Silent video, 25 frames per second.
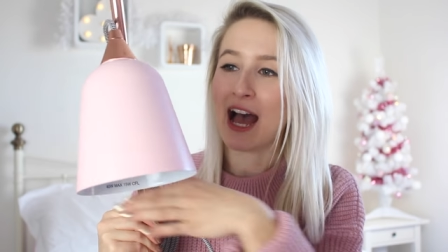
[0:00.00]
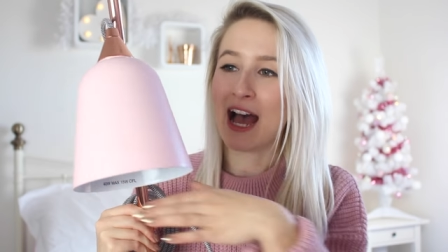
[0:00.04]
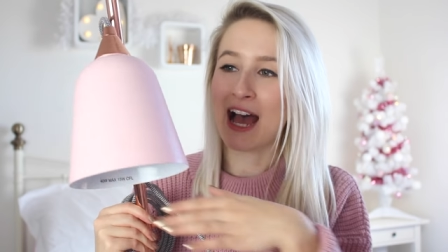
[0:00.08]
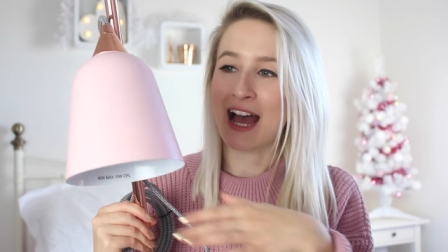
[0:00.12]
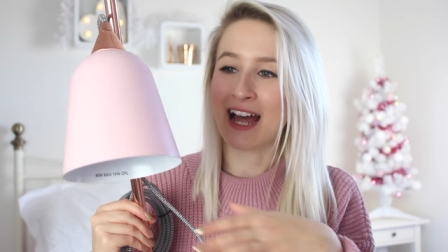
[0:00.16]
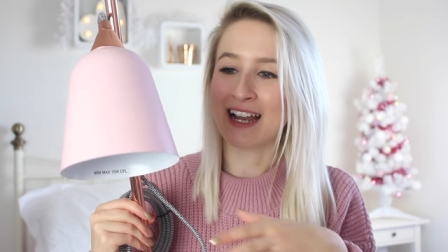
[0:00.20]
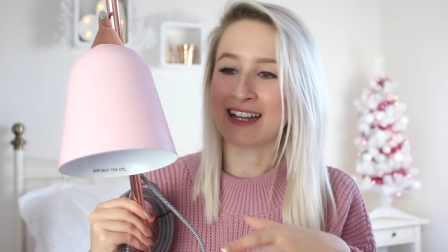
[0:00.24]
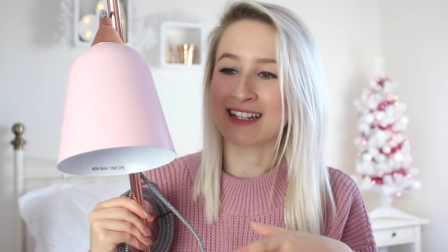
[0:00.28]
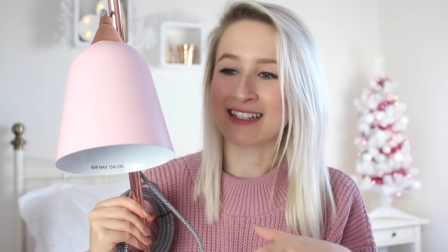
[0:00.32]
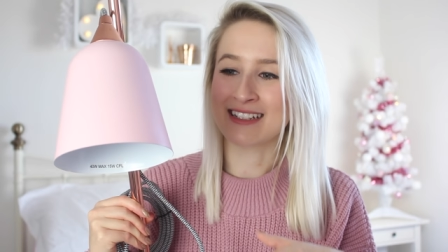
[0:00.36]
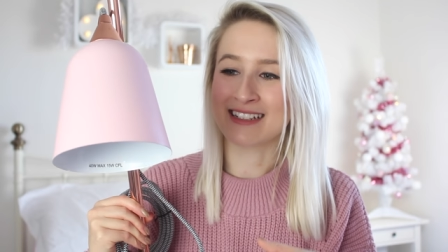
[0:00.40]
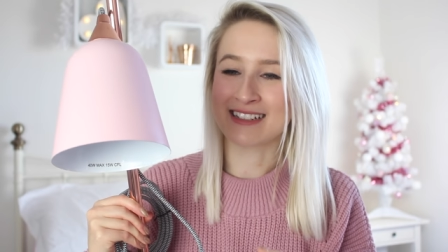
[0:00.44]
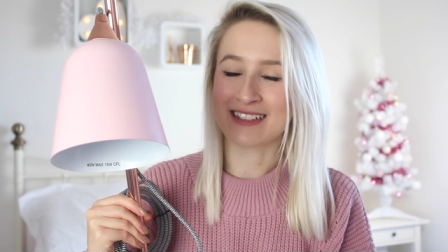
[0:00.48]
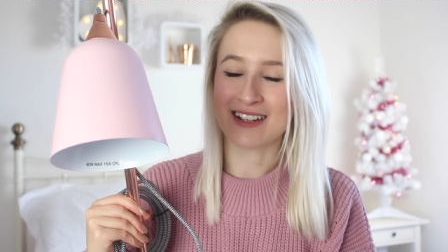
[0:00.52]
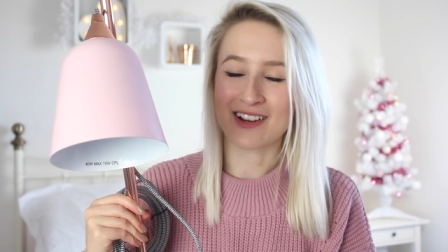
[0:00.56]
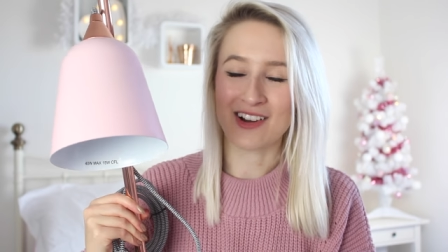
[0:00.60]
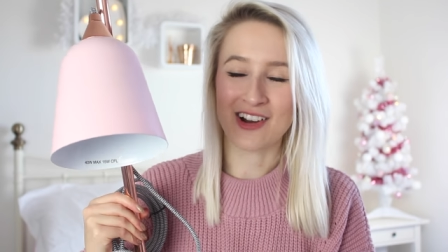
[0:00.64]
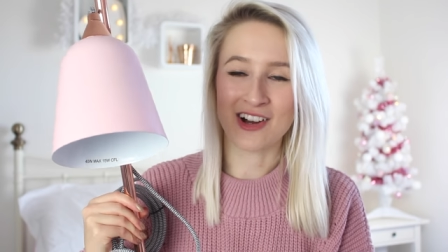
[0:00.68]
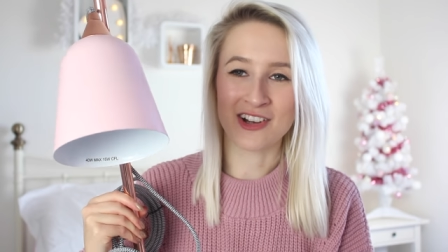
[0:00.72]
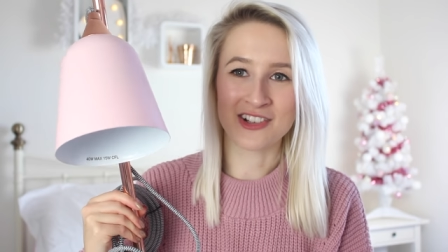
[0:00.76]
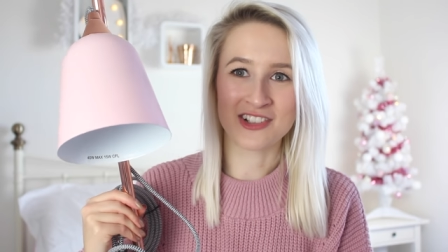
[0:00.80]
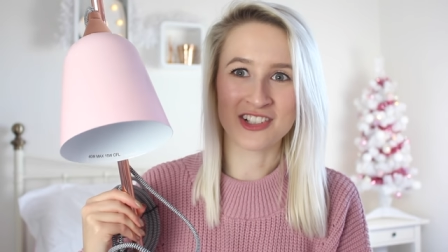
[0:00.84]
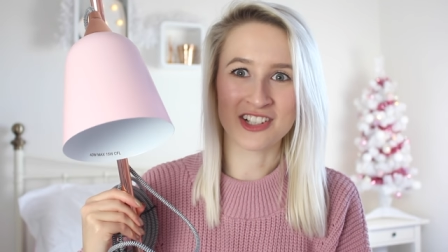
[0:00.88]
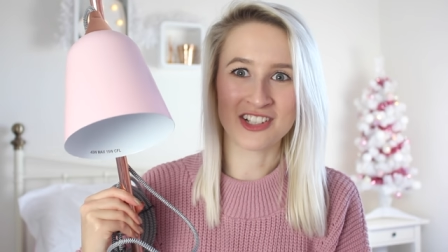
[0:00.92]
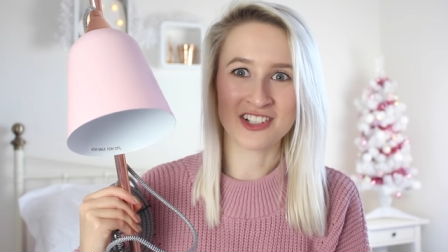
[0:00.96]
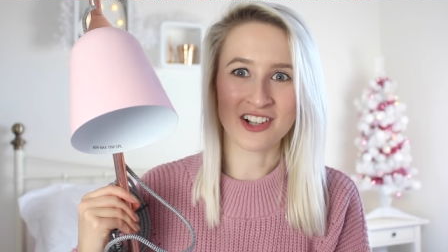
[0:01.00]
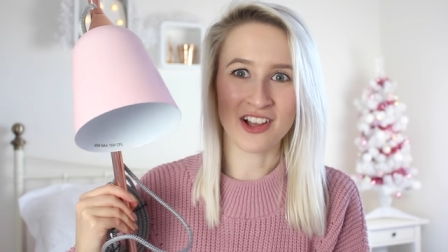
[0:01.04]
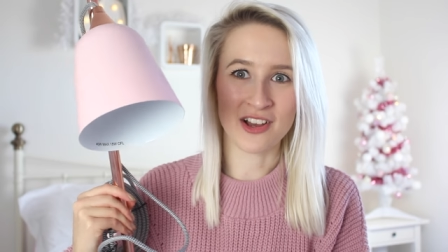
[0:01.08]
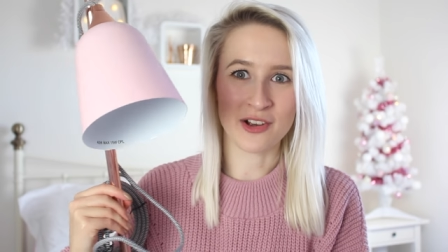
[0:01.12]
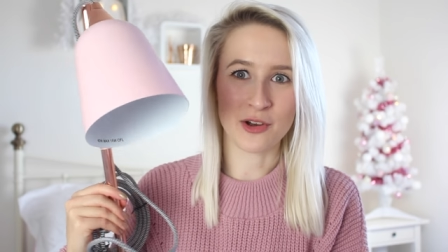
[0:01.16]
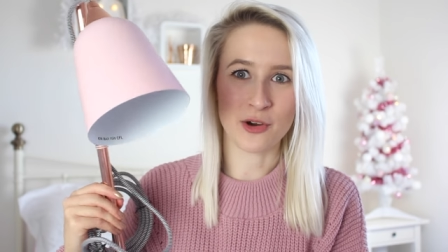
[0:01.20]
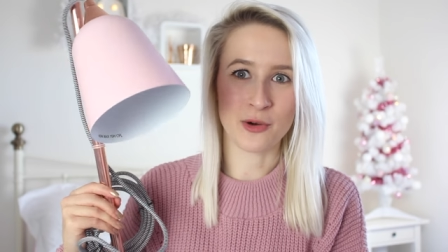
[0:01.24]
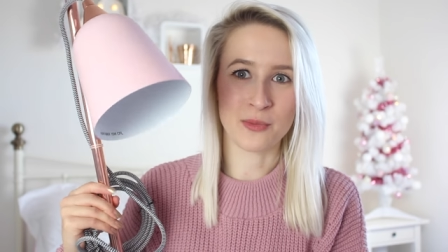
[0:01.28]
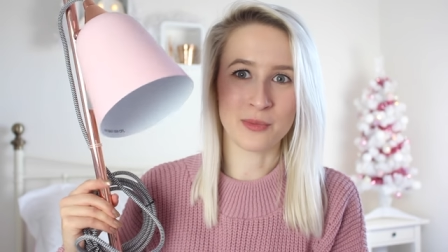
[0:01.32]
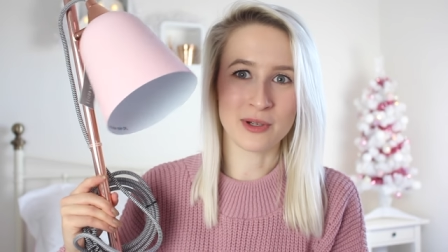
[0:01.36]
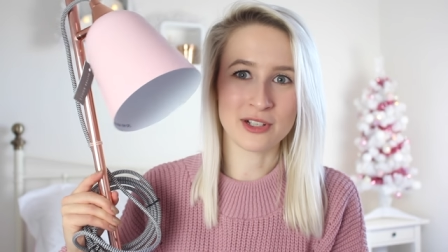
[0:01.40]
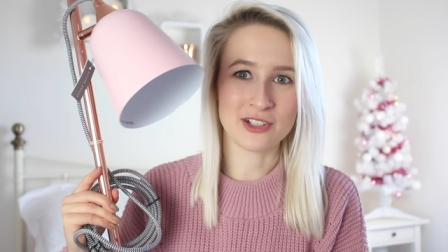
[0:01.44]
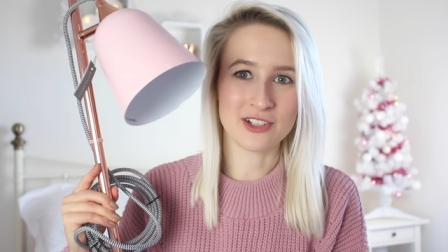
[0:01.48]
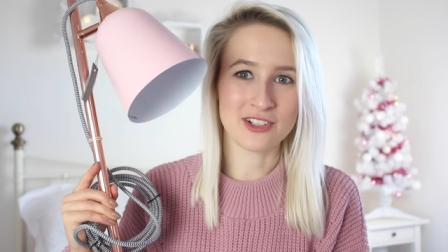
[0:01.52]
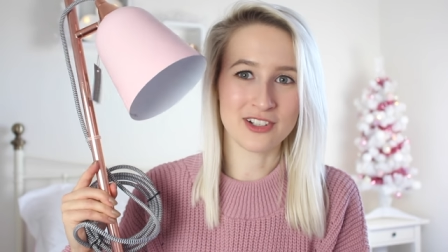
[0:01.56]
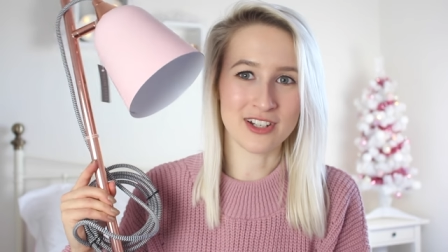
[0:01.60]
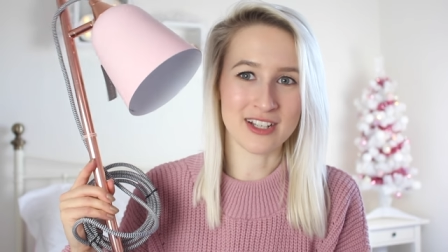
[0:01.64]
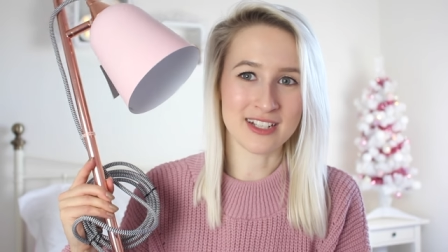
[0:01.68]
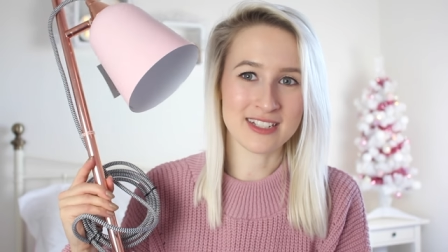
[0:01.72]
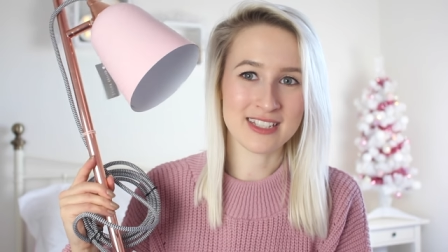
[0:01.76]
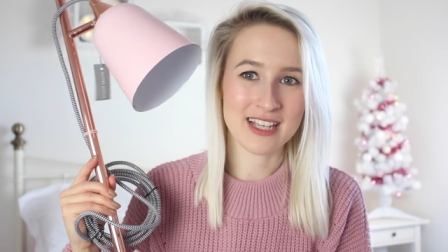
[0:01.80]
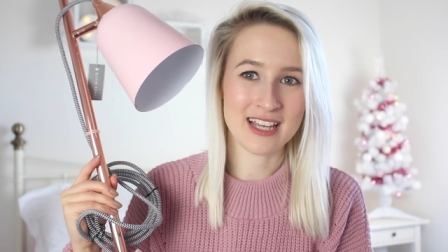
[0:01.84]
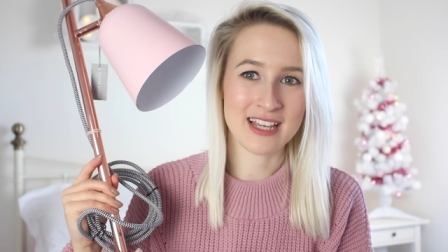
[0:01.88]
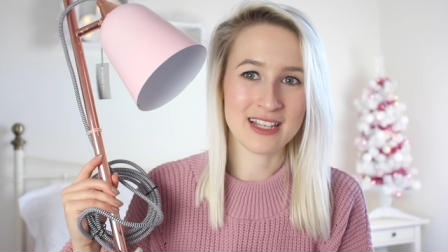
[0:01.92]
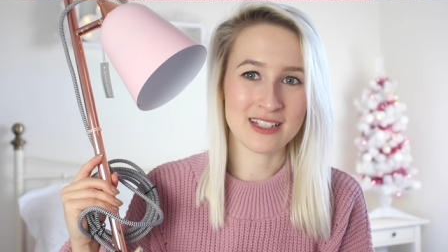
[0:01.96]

and I was just like, oh my goodness,